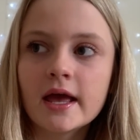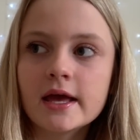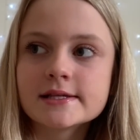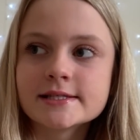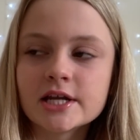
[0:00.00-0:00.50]

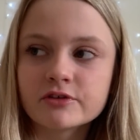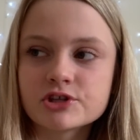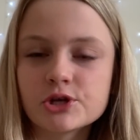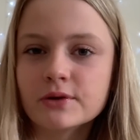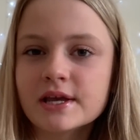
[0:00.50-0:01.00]
it's nearer
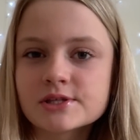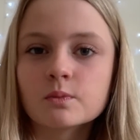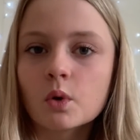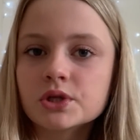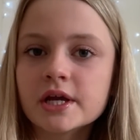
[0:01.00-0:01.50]
2 years
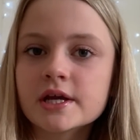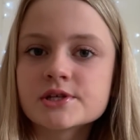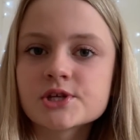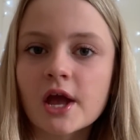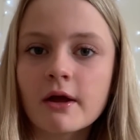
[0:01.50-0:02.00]
than 1 year,
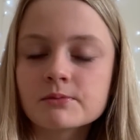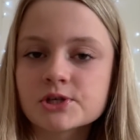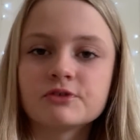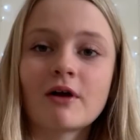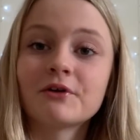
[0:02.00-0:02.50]
so I'm just
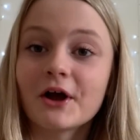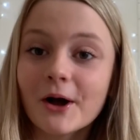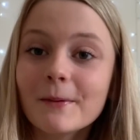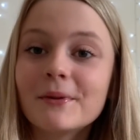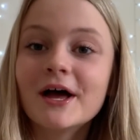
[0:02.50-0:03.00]
going to round it
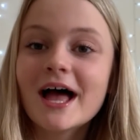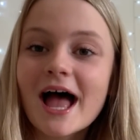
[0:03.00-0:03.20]
up.